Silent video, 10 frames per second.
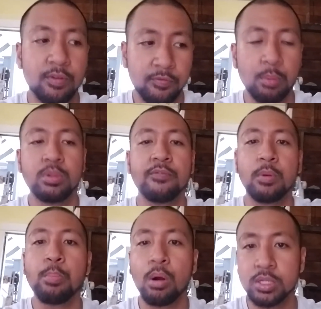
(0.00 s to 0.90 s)
from
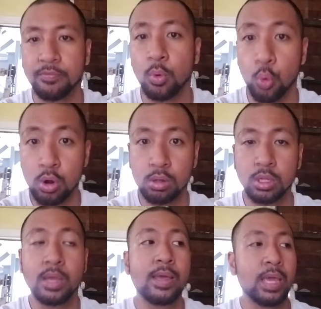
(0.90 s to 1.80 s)
different parts of the world
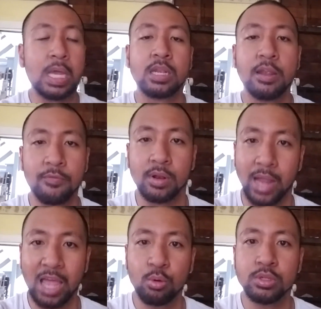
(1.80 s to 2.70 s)
in different
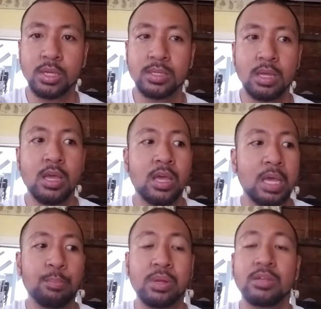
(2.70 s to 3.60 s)
languages,
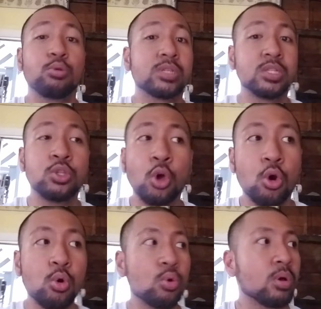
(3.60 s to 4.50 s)
but there was
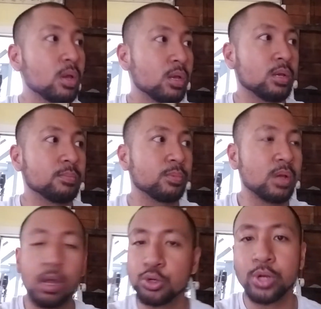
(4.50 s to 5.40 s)
no
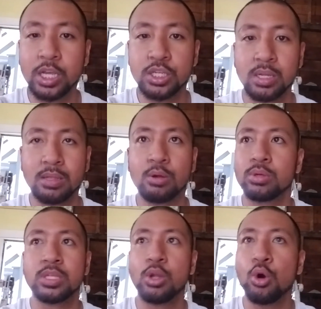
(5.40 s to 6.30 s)
contradiction. There
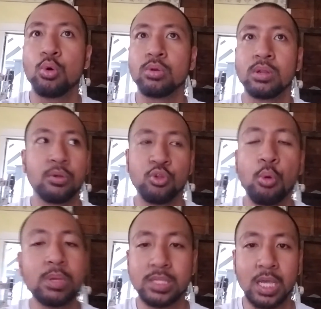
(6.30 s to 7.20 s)
was no no, no
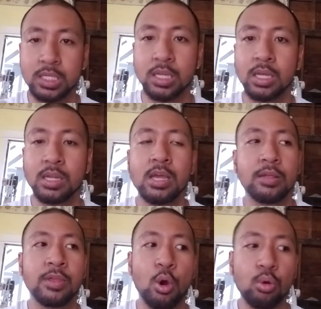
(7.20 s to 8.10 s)
mistakes in it.
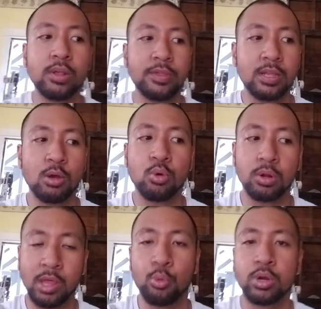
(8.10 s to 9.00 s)
The only thing that were
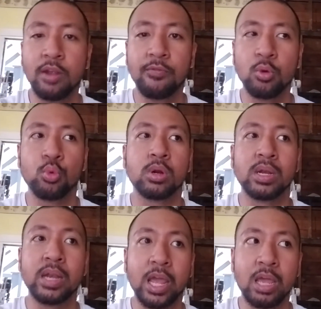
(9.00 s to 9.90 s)
that were different were
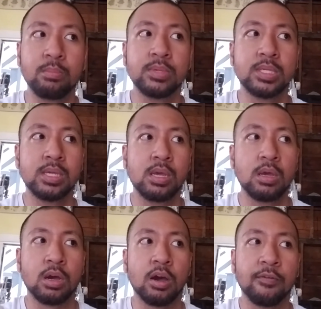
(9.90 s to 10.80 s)
names
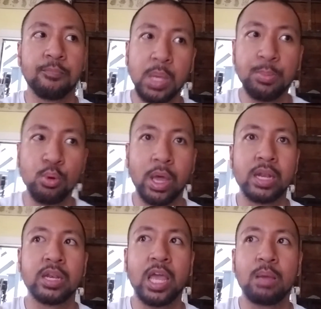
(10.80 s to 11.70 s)
of people
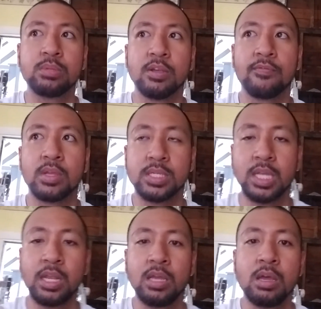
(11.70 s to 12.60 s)
and names of the
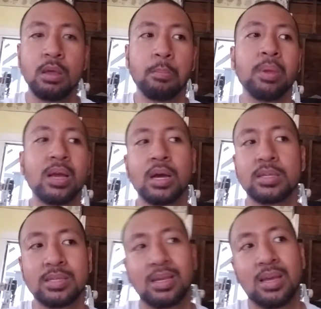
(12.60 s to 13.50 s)
city because